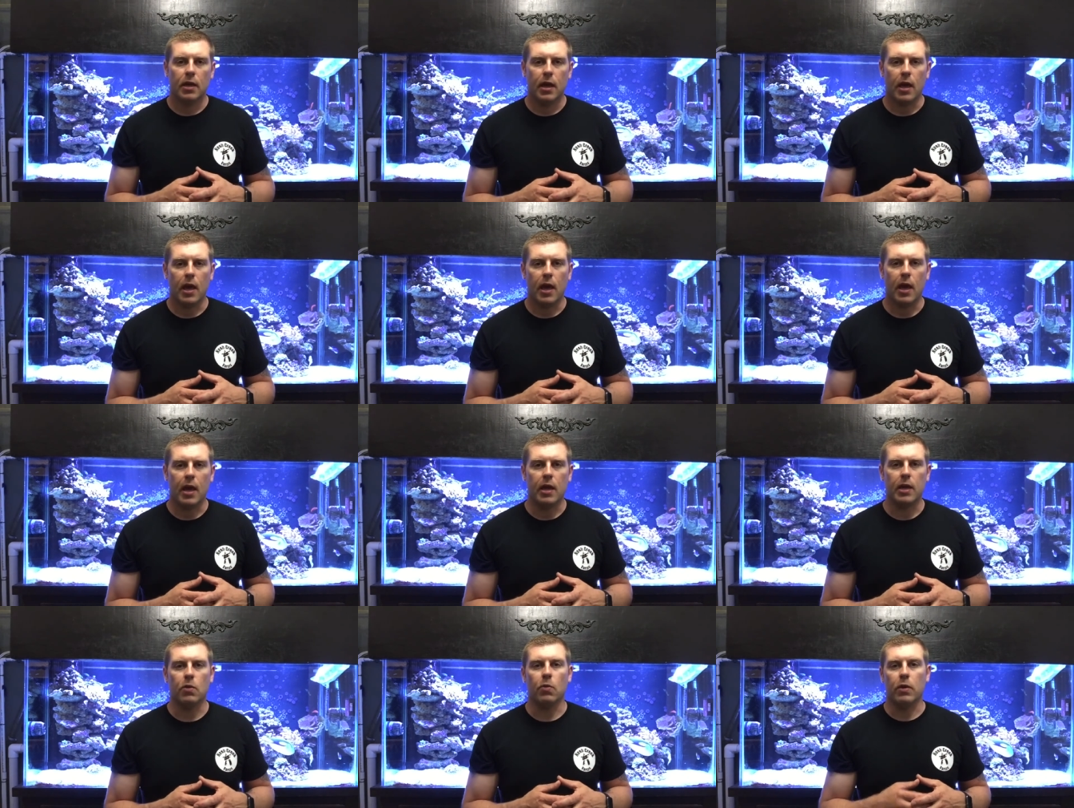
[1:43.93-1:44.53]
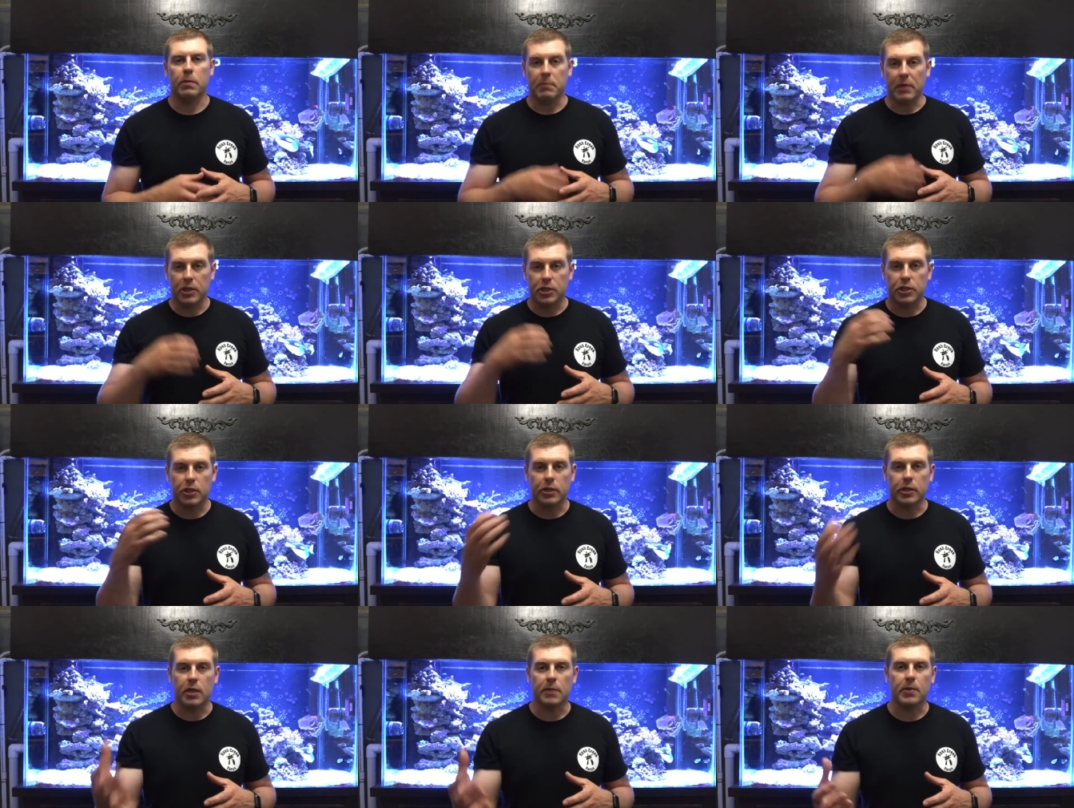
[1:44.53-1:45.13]
and you want to make
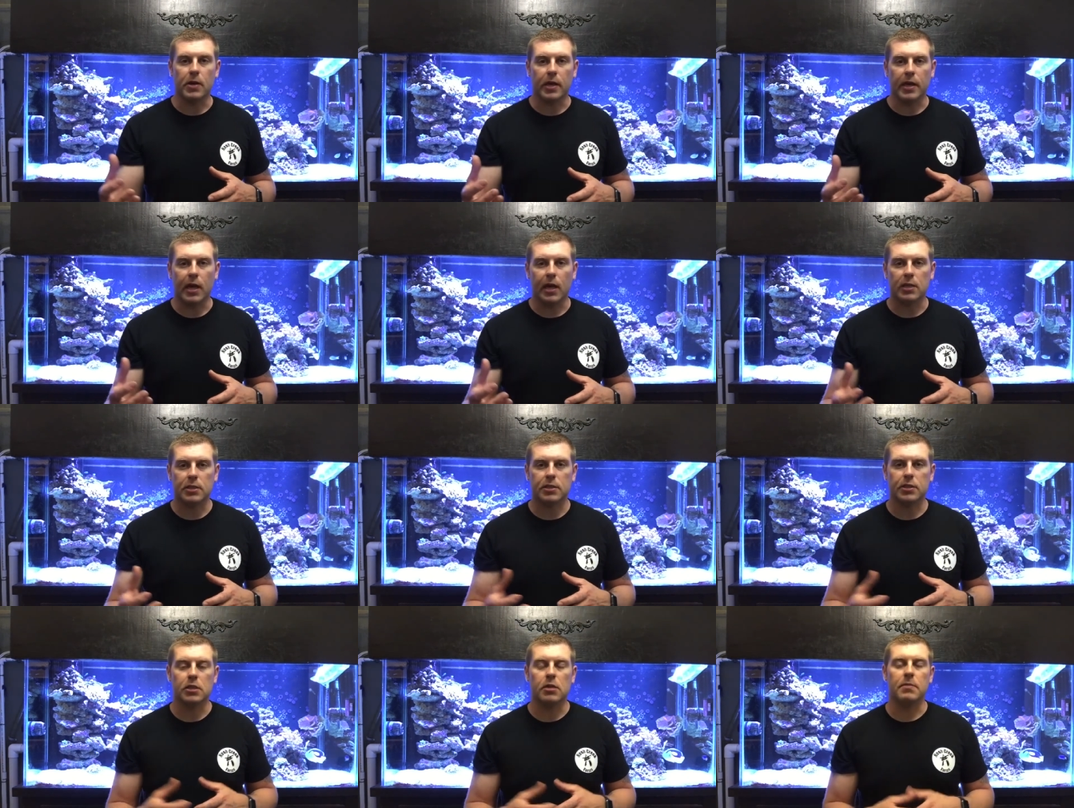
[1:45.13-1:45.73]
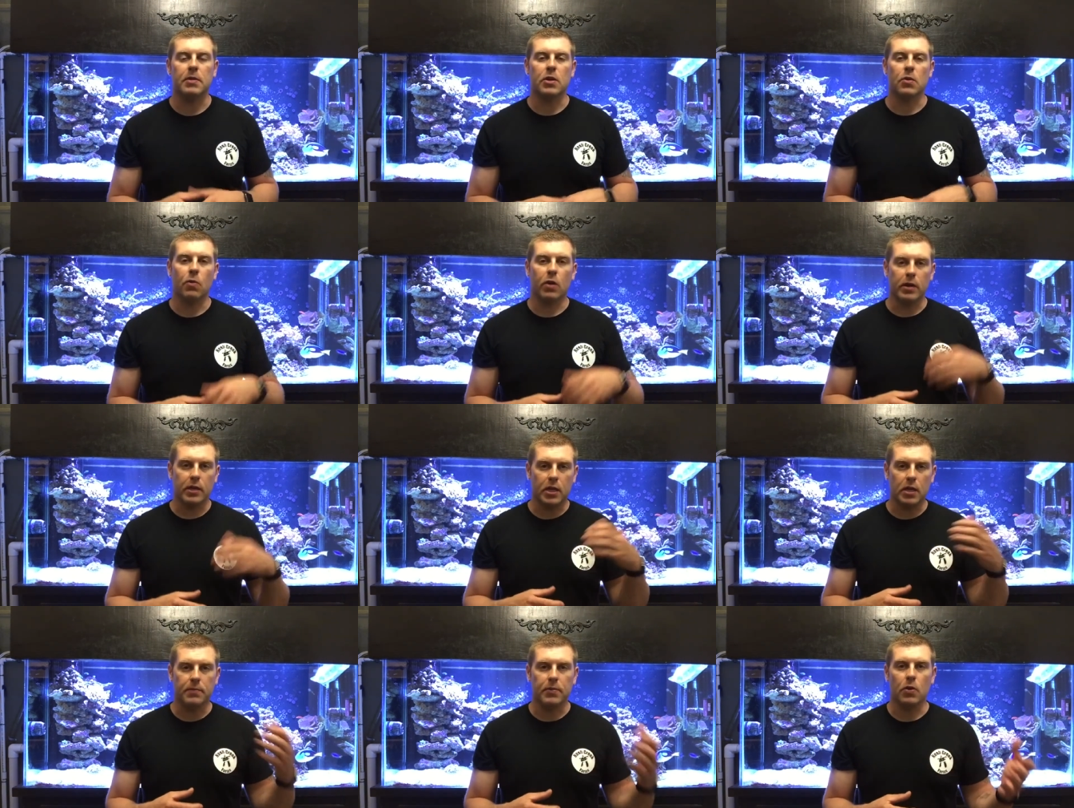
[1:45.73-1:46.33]
sure you keep your calcium and you want
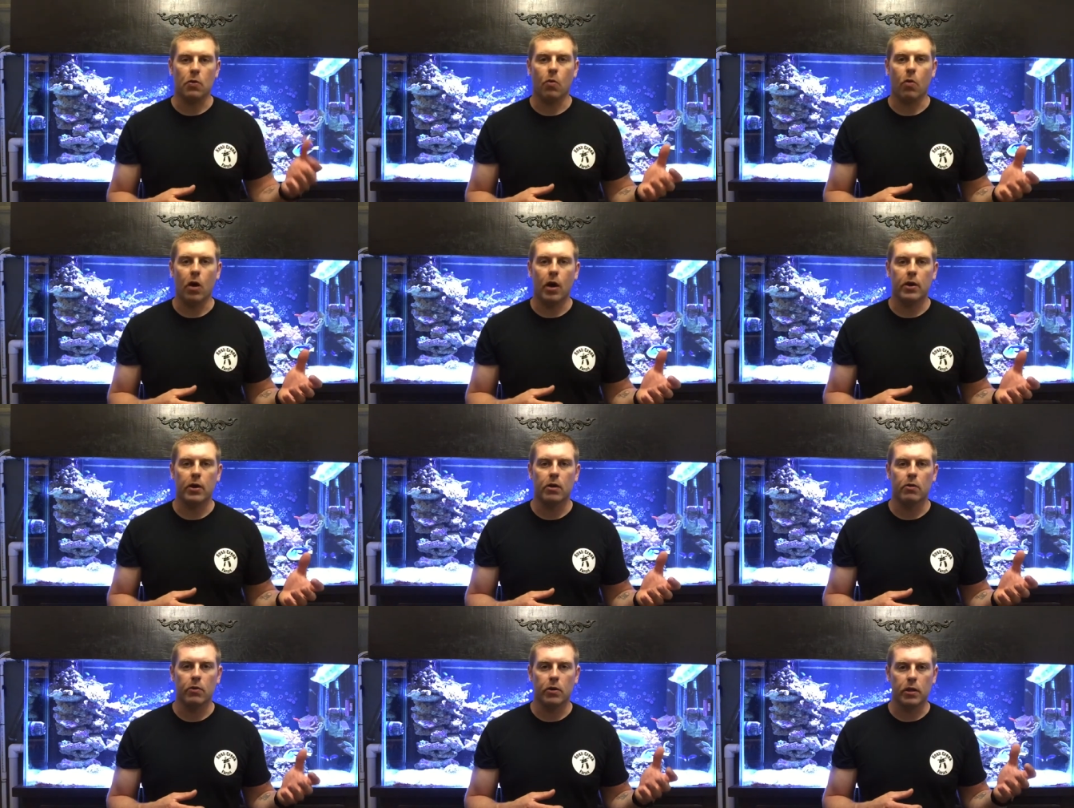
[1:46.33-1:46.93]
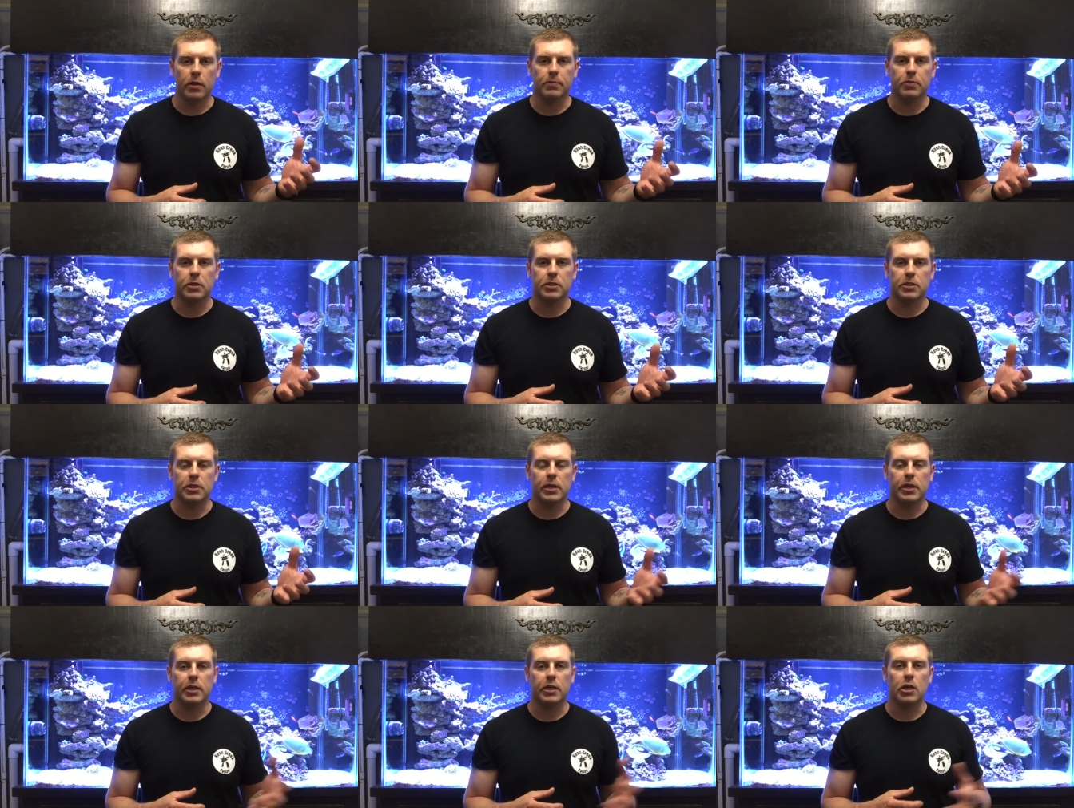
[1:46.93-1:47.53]
to keep your water really
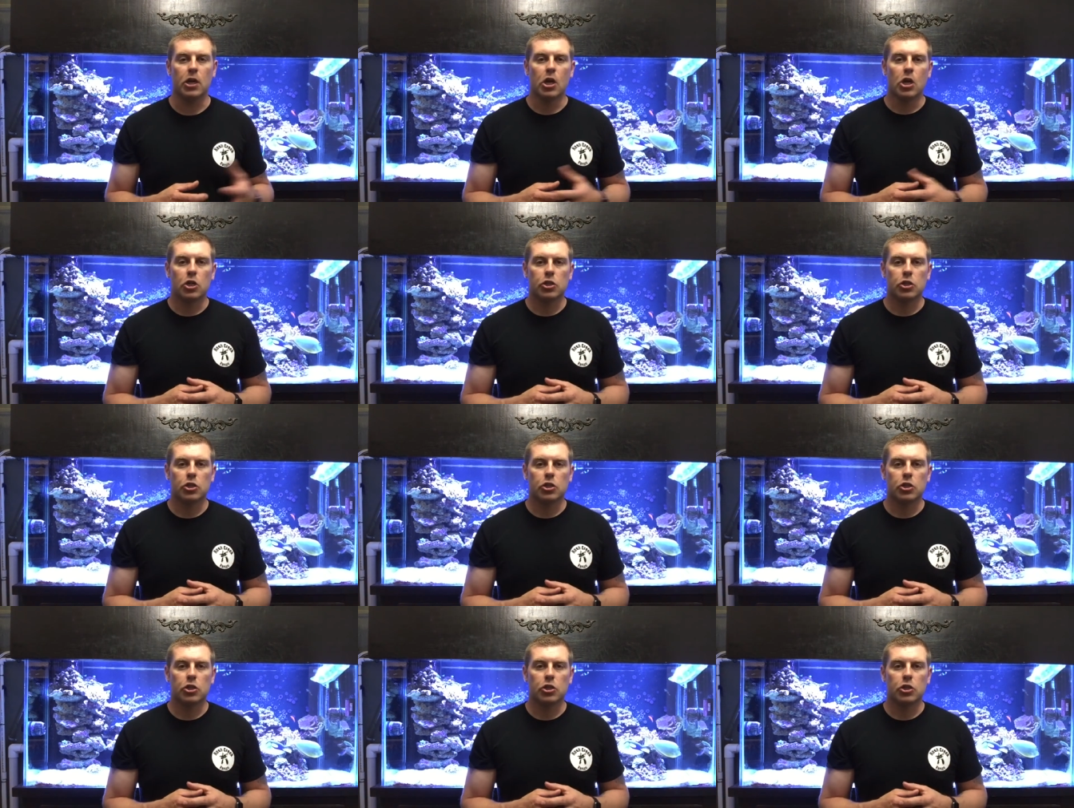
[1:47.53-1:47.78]
pristine.